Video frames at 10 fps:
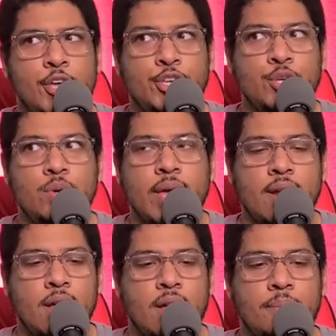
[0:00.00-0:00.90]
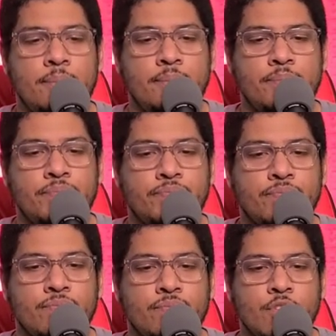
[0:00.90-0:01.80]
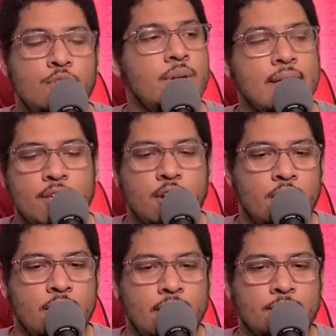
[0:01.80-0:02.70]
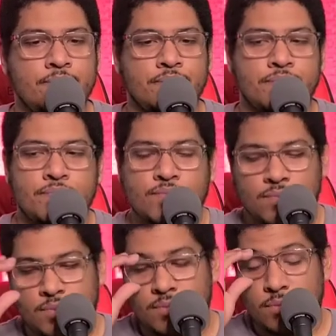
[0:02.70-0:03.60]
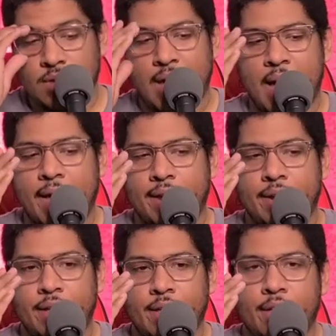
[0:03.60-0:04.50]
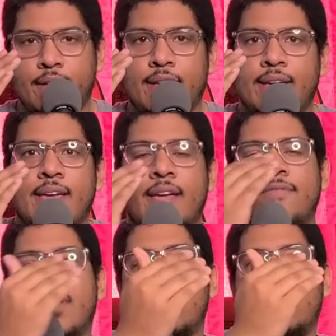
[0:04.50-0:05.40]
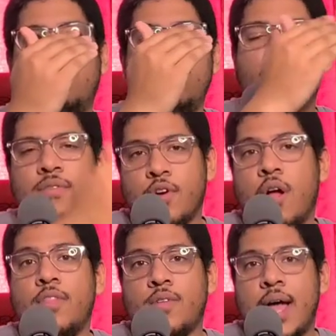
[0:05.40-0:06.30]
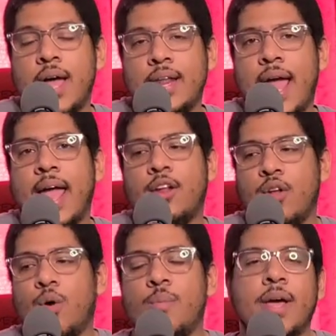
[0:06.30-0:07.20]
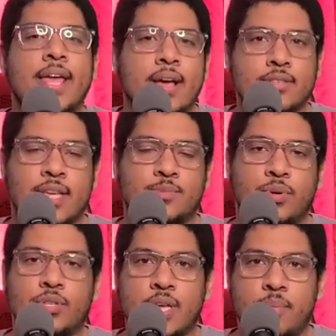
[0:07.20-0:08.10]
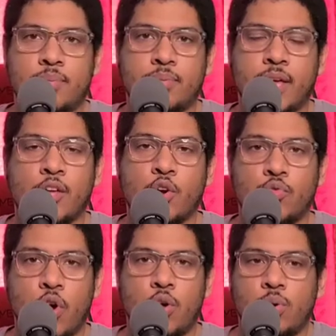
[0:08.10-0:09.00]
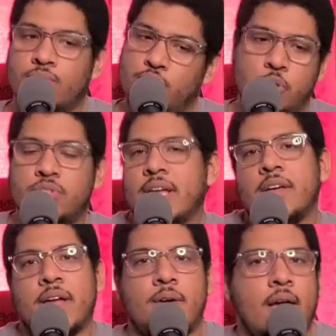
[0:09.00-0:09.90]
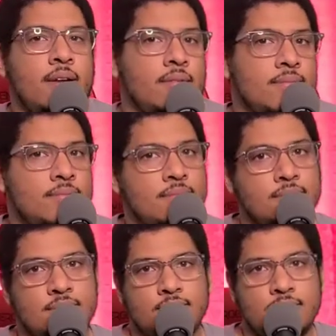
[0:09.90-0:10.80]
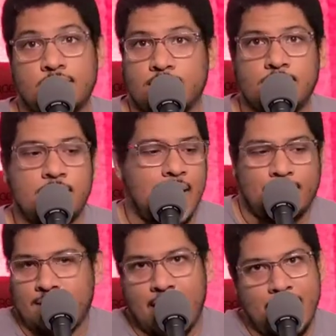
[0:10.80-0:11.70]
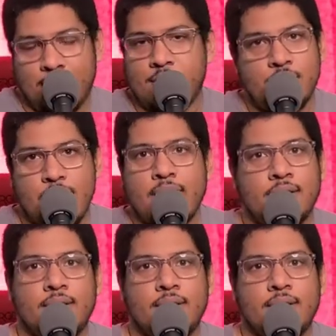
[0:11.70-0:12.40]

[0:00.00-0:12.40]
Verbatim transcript: You can, um, you get there early, and if, there, if, you, if you're on the ride and nobody else has pulled up in your row, you stay on that ride. And I have another ride.